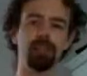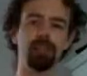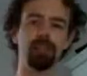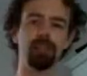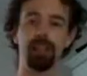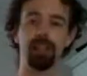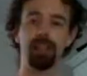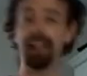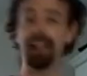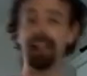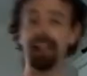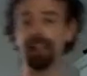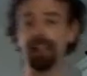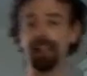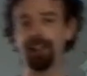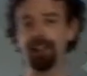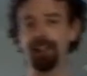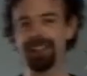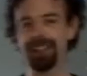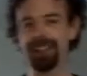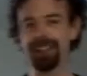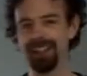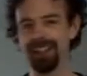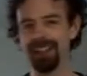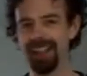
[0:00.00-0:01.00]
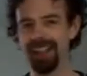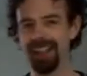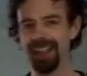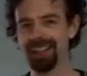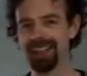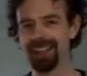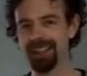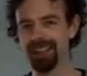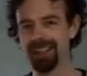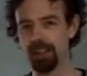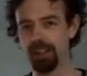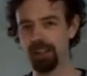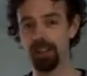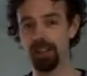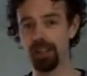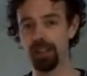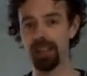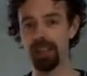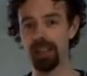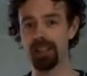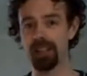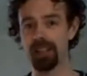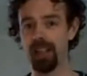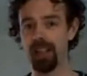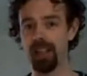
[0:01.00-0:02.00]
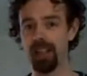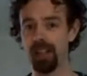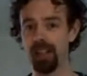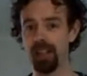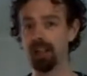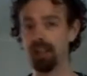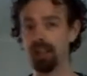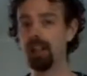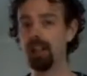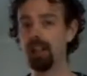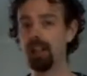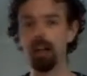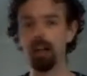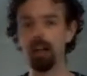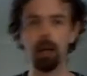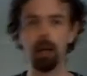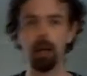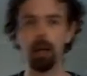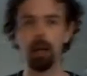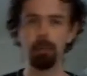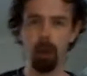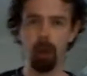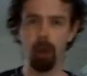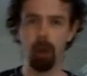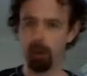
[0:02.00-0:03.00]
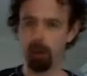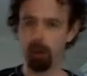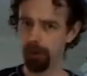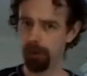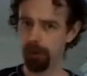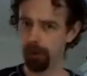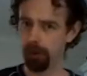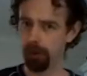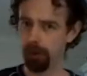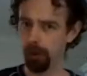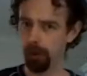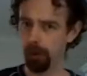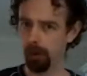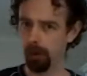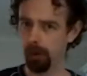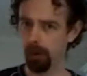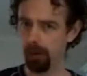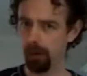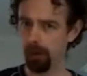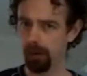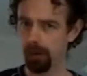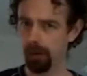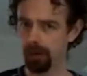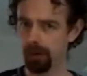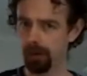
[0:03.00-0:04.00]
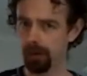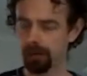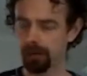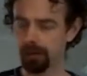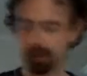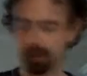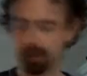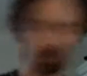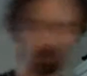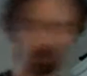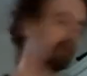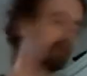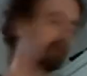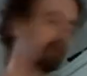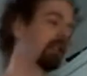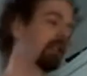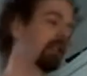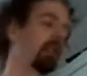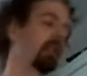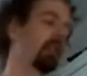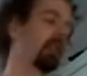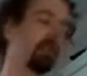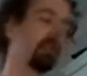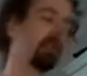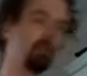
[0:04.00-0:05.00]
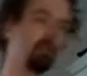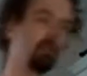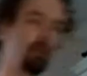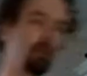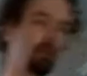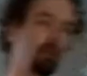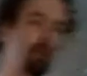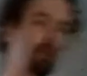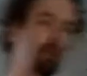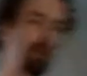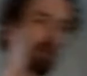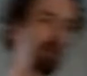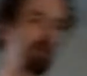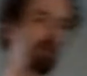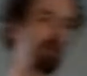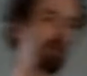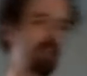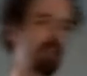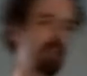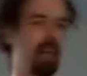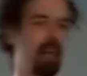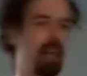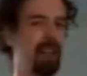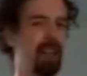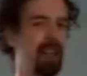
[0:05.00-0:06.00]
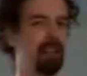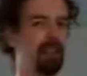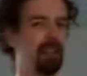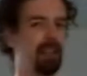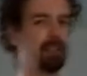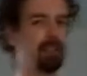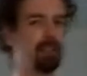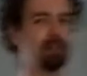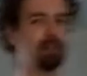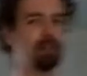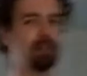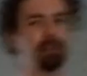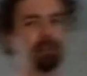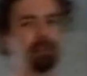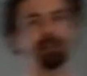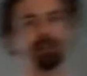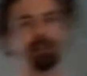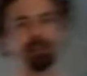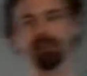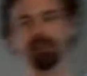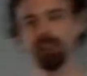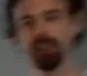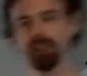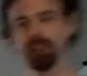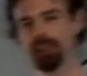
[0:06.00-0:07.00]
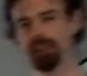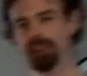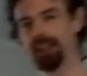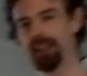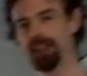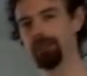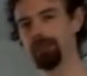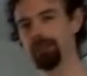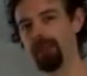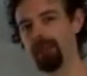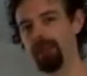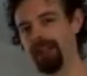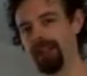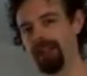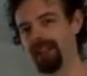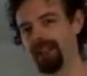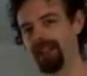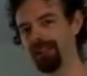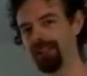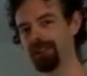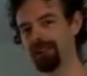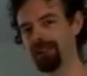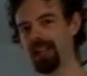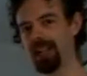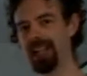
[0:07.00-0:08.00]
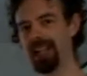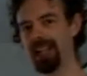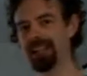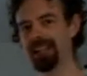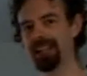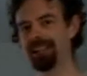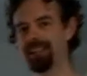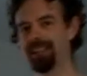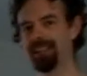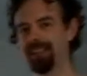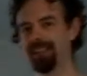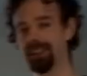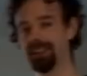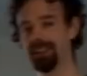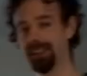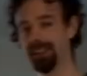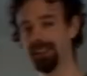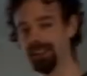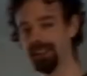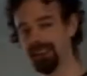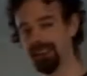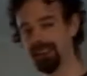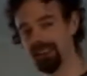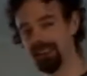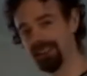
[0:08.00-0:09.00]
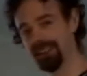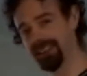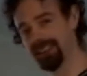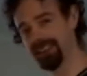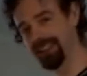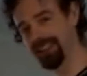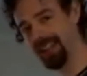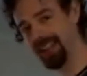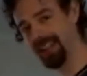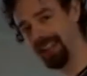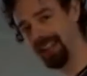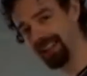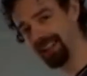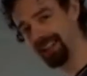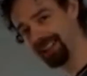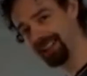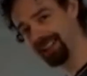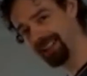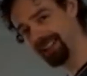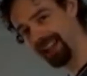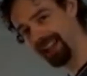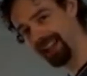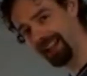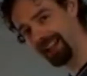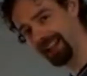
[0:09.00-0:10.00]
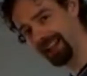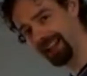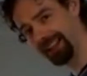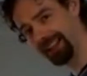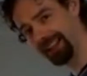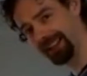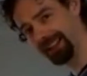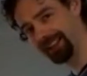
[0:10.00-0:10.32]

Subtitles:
Hello, Internet, or should I say, bonjour. We're back once again for another bake-off challenge, and today it's getting a little